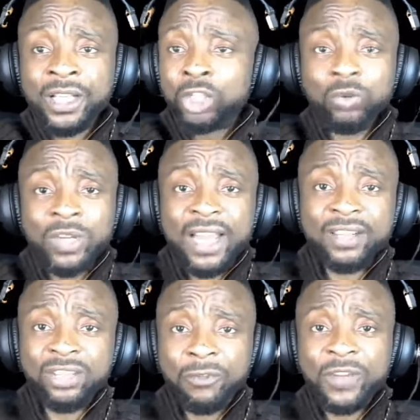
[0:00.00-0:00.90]
you will get
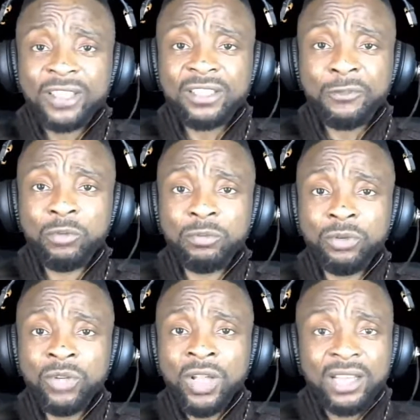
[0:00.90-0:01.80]
rid of Tinubu.
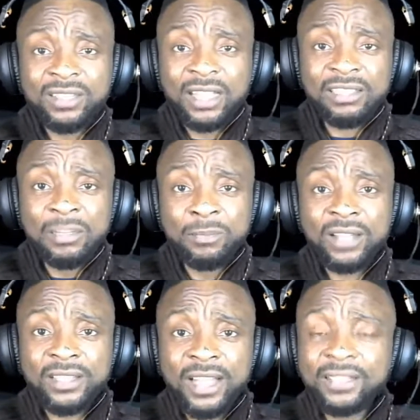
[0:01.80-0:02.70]
And it's as simple
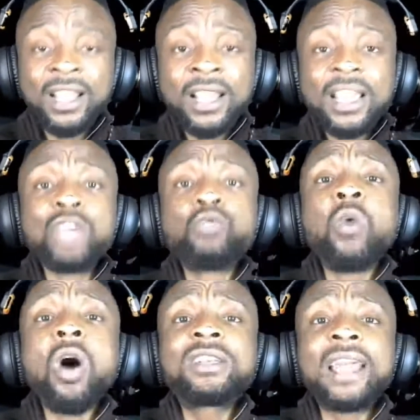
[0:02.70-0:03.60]
as that. It
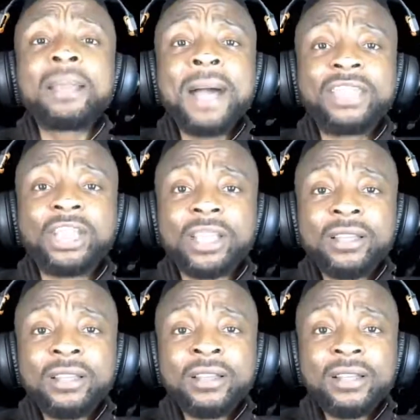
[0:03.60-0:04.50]
worked like magic.
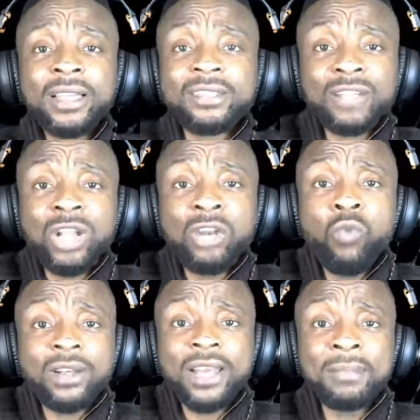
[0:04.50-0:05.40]
It actually
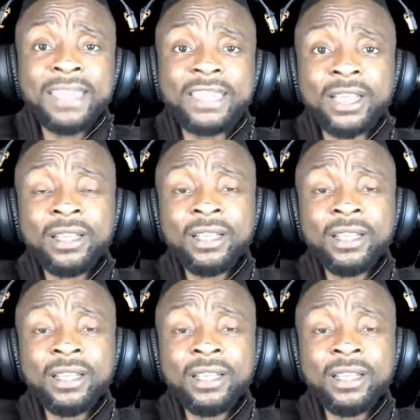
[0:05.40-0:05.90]
worked like magic.